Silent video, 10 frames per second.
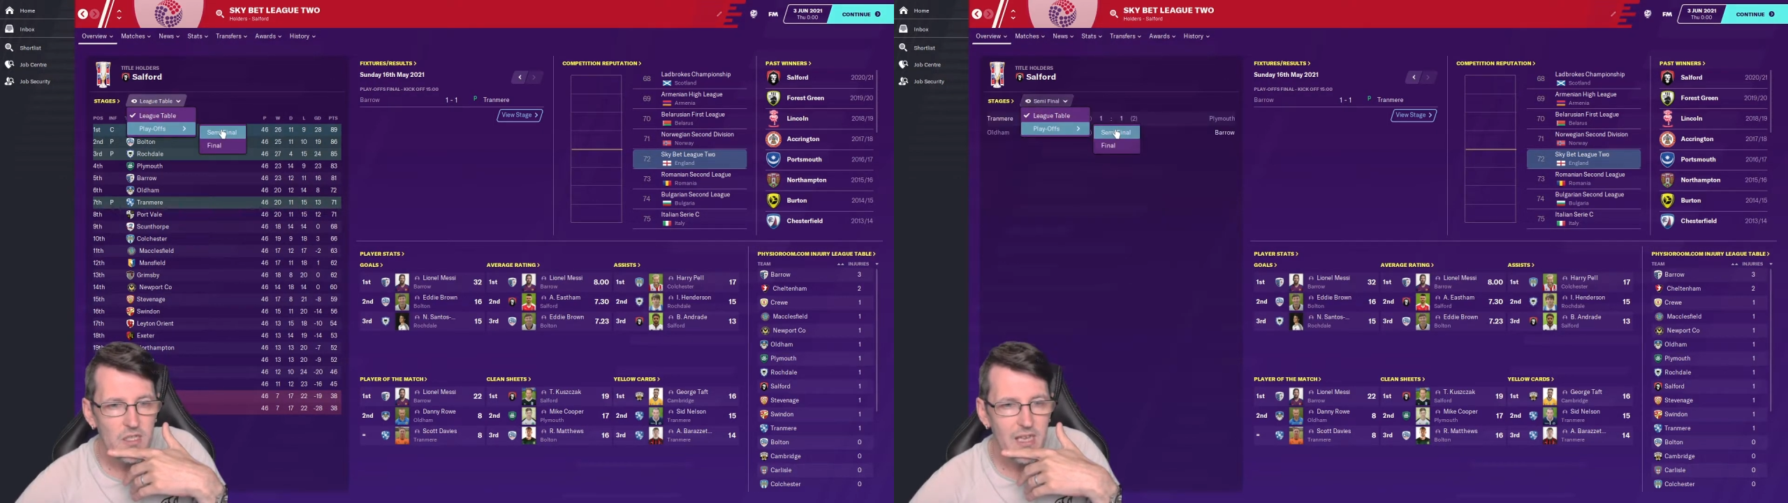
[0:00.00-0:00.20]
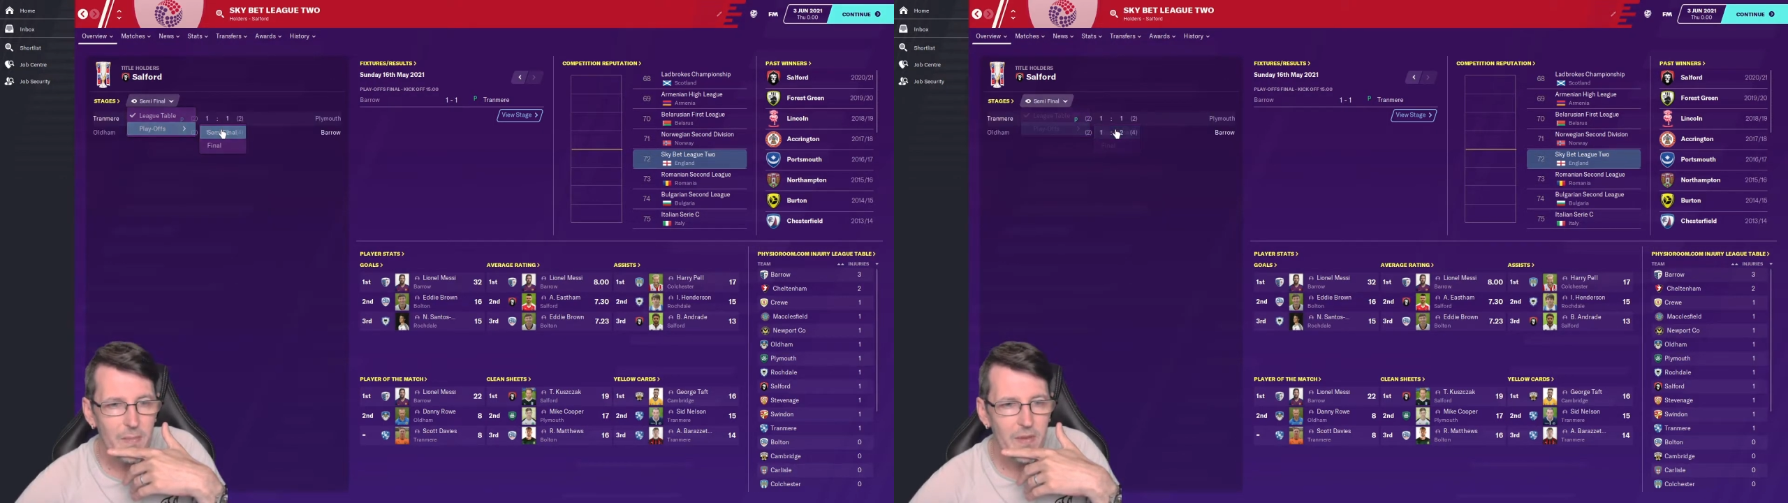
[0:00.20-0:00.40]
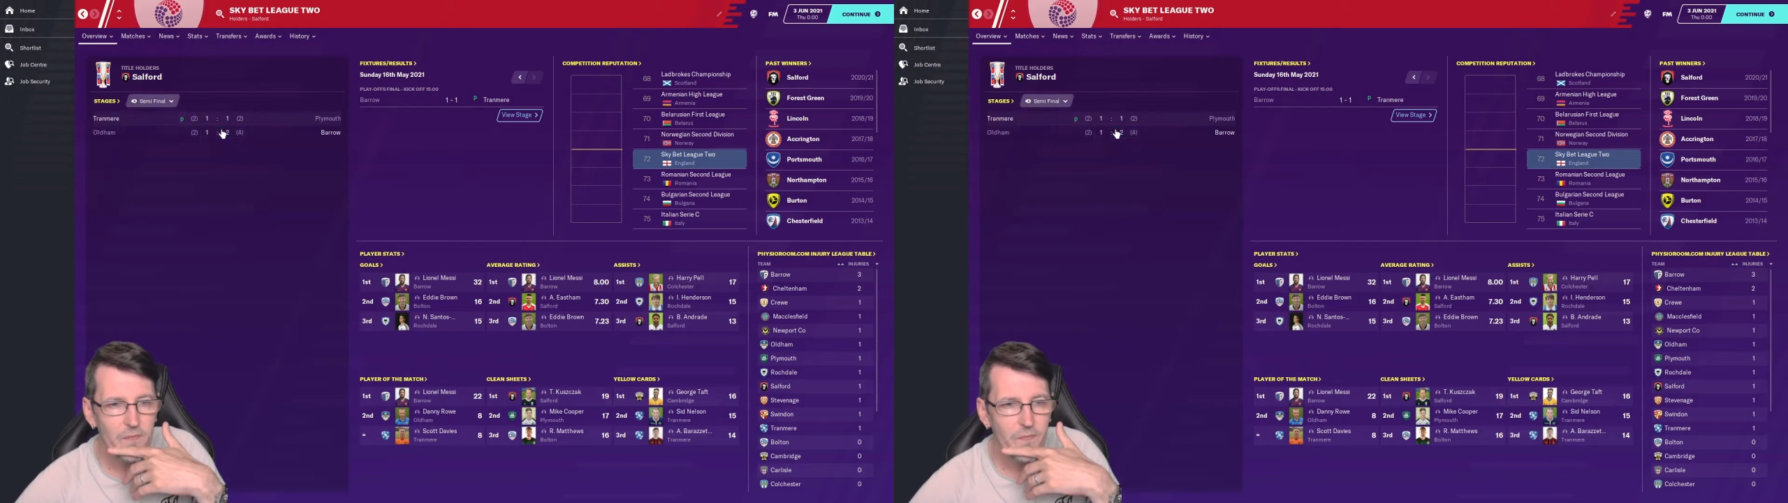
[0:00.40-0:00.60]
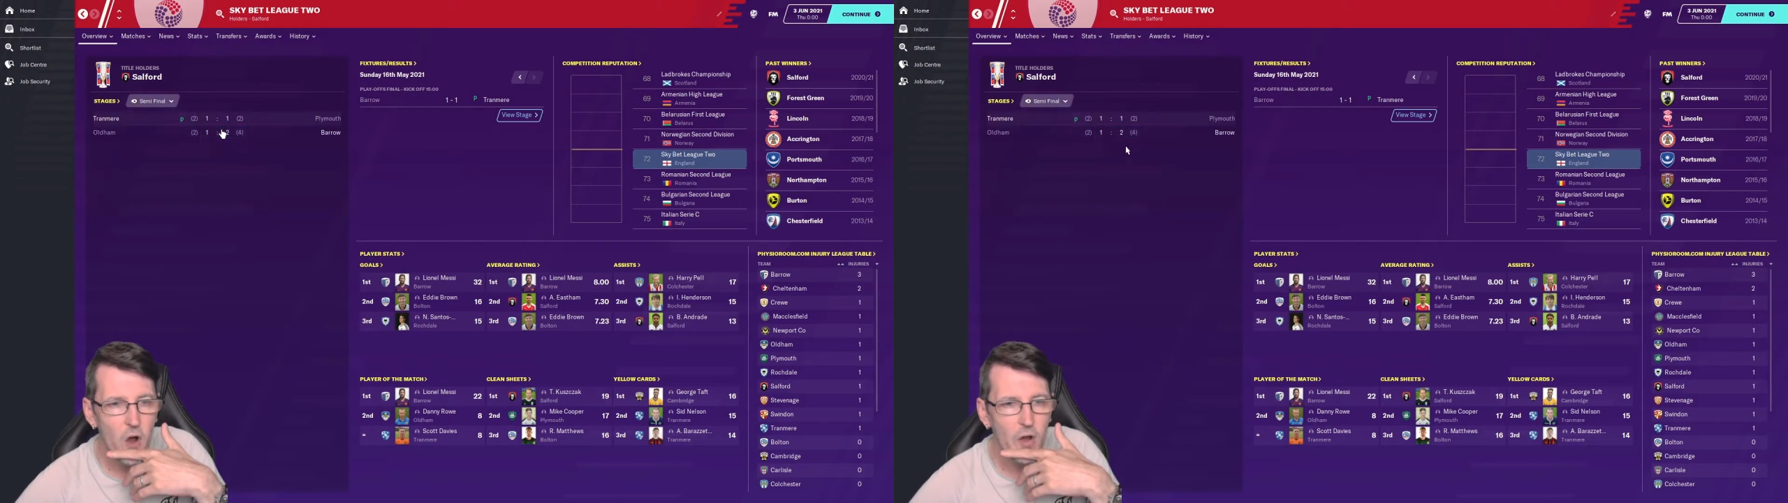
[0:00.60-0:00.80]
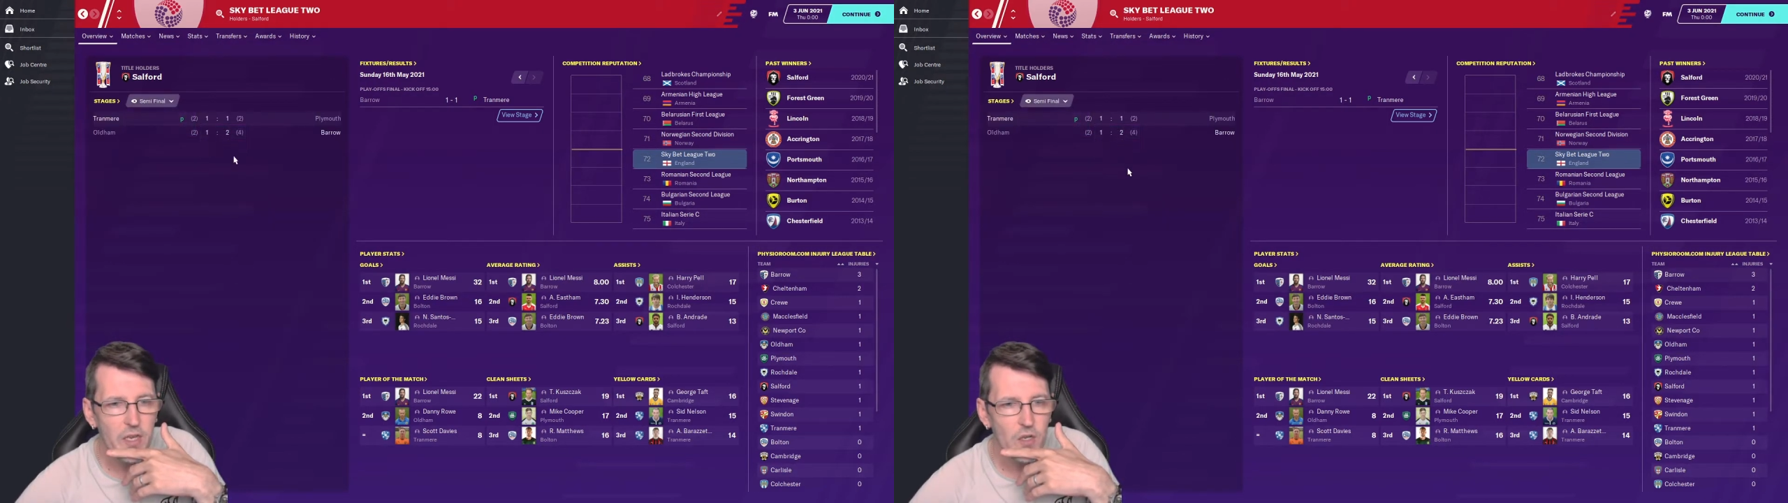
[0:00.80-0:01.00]

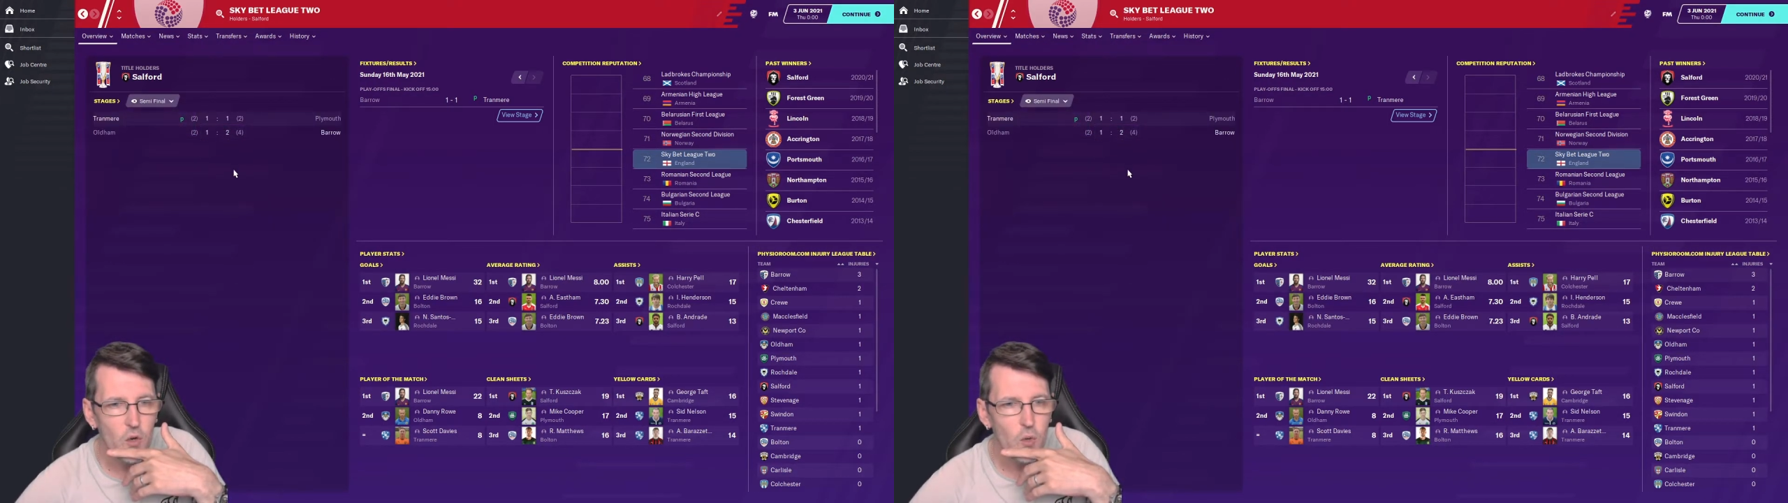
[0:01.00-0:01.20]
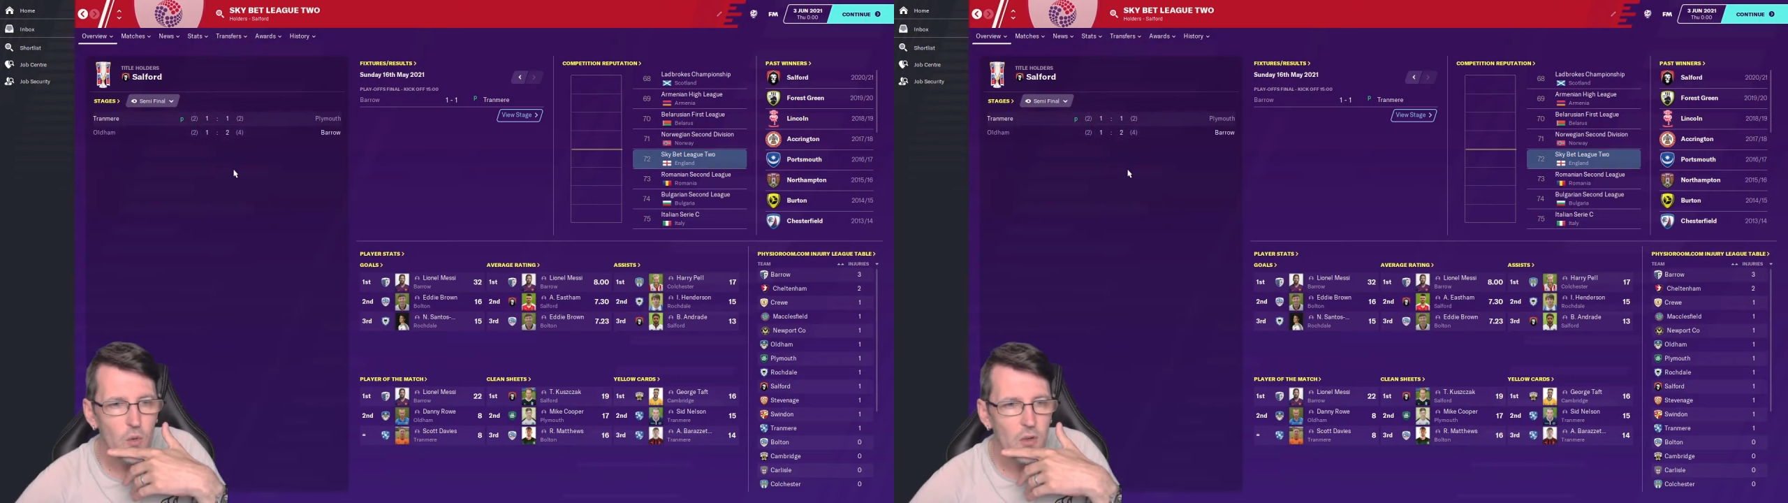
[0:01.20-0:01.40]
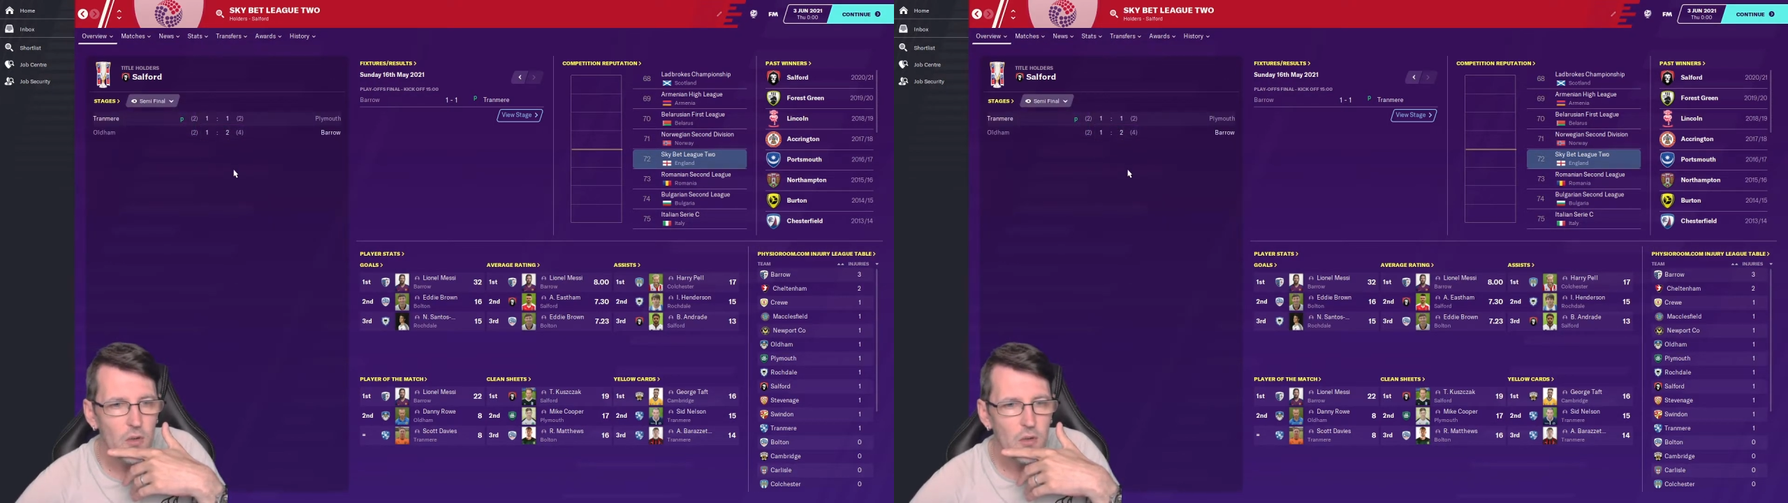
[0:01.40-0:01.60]
semi-final